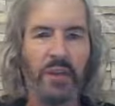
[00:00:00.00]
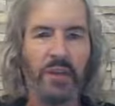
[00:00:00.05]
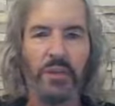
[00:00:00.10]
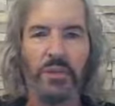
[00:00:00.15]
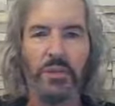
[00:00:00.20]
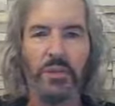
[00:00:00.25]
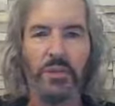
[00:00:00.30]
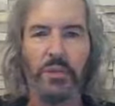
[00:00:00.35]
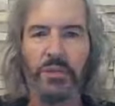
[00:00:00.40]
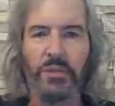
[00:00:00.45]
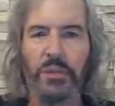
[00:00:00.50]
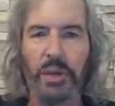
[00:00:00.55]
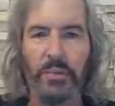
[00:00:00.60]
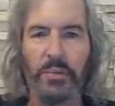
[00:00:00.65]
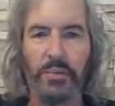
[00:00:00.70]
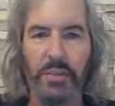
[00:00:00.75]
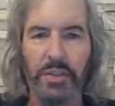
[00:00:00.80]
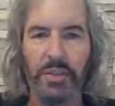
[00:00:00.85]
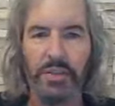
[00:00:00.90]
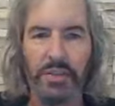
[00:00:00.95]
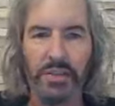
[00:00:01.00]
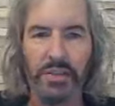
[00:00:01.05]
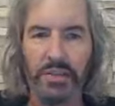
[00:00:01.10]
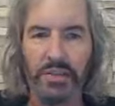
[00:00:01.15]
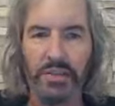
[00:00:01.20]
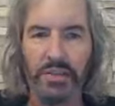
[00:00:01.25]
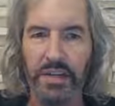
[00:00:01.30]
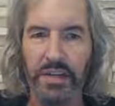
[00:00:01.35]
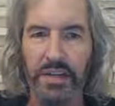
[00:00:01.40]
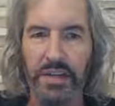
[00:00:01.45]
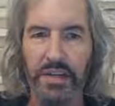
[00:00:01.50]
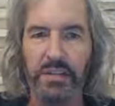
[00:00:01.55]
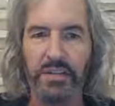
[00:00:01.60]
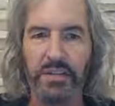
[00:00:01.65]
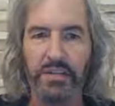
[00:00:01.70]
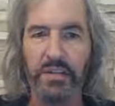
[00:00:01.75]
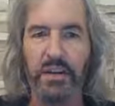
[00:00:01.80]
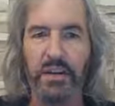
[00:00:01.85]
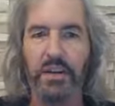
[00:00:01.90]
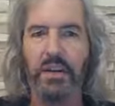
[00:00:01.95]
a huge operation as it
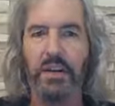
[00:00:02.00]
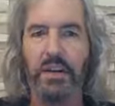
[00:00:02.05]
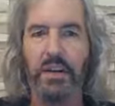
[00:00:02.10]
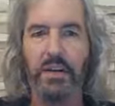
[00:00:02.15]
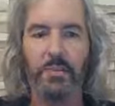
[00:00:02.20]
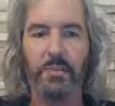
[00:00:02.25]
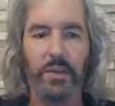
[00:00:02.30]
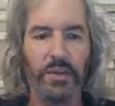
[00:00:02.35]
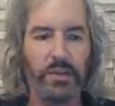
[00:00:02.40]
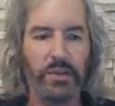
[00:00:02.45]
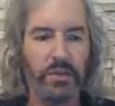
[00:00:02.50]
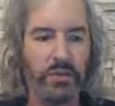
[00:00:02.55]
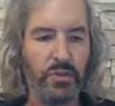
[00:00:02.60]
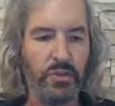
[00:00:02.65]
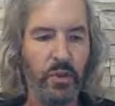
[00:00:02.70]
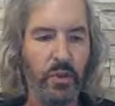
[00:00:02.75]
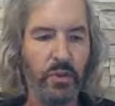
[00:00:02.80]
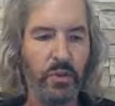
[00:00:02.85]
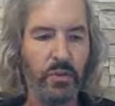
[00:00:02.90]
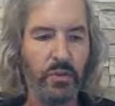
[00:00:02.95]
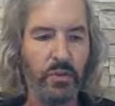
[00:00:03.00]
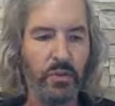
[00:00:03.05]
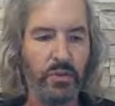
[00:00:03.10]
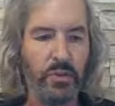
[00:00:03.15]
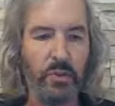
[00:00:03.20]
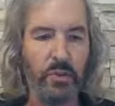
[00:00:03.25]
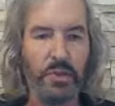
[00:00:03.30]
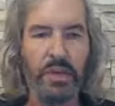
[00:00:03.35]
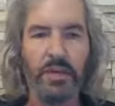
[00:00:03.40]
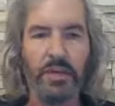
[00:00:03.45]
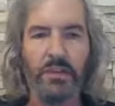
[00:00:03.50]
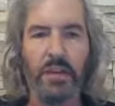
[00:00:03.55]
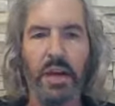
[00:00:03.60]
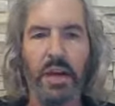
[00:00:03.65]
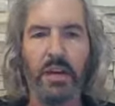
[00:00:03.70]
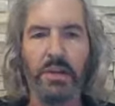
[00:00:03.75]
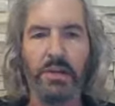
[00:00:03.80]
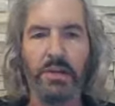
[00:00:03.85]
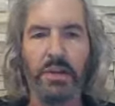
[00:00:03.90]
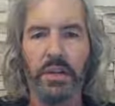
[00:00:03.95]
is, but there's no there's no big
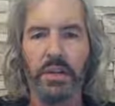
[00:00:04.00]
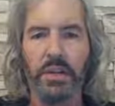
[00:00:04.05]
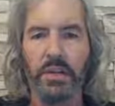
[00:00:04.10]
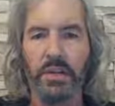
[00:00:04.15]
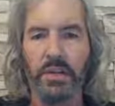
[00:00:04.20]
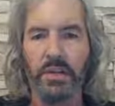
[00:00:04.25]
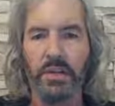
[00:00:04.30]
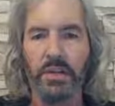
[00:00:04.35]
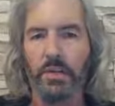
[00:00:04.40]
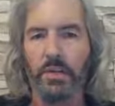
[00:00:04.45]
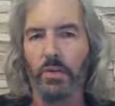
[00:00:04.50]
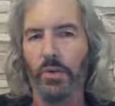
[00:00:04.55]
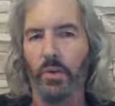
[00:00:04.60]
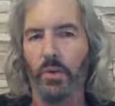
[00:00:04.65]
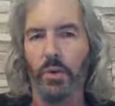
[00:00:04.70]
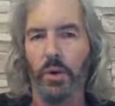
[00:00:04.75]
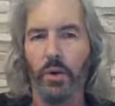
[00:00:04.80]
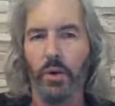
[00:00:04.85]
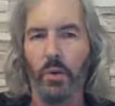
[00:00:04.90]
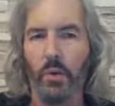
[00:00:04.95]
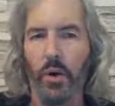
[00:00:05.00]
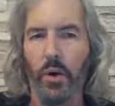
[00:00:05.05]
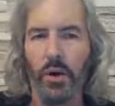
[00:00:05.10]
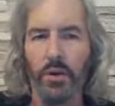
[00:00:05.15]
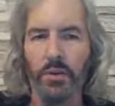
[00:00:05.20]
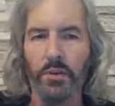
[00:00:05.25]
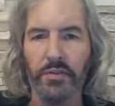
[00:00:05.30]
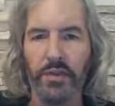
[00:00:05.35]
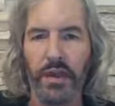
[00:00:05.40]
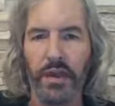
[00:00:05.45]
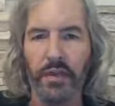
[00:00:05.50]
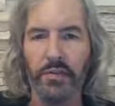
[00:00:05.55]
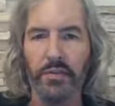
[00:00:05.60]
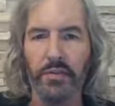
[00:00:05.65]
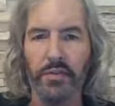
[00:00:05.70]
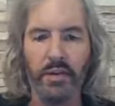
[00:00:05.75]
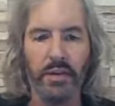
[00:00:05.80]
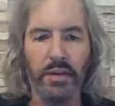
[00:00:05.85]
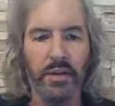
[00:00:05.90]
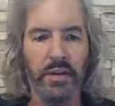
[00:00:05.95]
salary here. This is a, a walk of
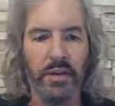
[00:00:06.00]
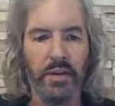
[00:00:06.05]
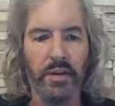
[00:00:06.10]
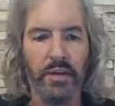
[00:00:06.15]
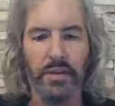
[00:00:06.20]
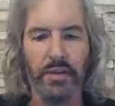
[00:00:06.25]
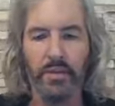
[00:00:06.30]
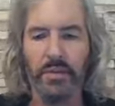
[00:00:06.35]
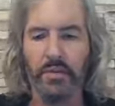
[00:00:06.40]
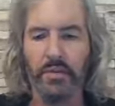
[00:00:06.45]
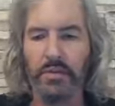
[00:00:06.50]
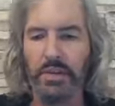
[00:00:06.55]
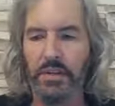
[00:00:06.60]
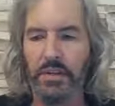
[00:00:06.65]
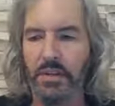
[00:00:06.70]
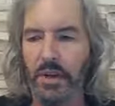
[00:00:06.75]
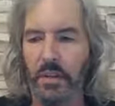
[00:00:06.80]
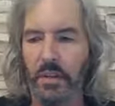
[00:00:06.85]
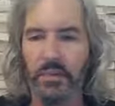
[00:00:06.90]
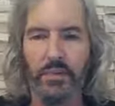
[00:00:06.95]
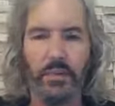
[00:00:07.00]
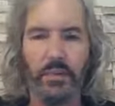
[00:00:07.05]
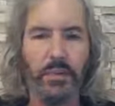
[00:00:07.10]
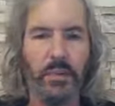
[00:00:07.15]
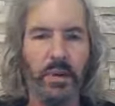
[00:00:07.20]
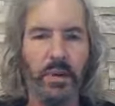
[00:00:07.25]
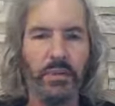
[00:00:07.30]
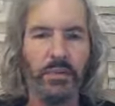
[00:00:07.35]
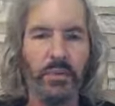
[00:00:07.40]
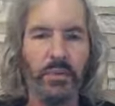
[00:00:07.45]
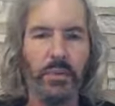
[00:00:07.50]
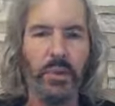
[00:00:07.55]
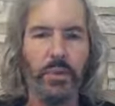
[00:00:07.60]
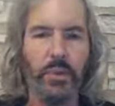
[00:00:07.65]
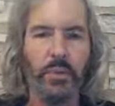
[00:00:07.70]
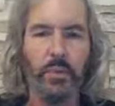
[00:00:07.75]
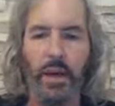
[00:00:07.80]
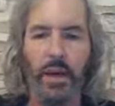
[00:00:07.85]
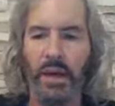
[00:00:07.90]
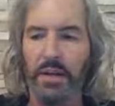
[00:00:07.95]
faith. There's income from from
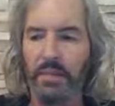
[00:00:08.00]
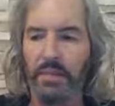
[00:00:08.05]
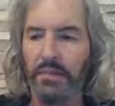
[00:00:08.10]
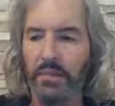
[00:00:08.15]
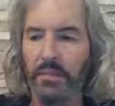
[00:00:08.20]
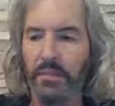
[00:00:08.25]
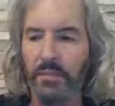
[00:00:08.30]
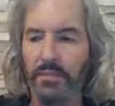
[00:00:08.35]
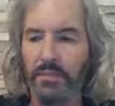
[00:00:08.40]
other ways,